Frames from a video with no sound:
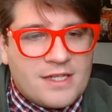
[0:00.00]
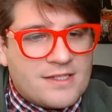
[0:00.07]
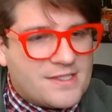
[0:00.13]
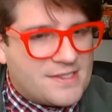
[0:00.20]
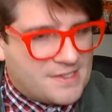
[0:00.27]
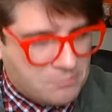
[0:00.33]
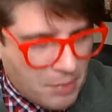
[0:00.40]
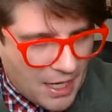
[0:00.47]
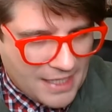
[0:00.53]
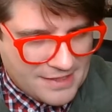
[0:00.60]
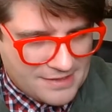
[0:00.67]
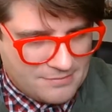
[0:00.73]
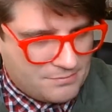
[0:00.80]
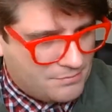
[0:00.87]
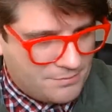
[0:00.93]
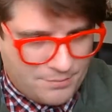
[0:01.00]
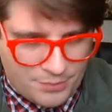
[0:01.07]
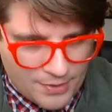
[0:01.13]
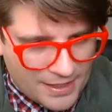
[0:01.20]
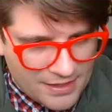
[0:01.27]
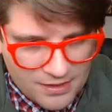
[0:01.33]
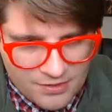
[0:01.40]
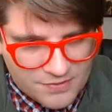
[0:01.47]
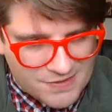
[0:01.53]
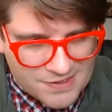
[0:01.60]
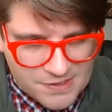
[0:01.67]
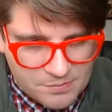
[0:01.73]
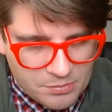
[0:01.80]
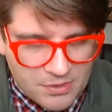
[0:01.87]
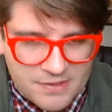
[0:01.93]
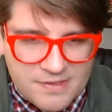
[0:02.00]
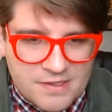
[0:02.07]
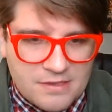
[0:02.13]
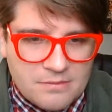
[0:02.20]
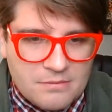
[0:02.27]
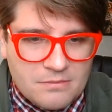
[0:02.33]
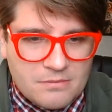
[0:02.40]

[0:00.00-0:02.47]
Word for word: despite Plato's explicit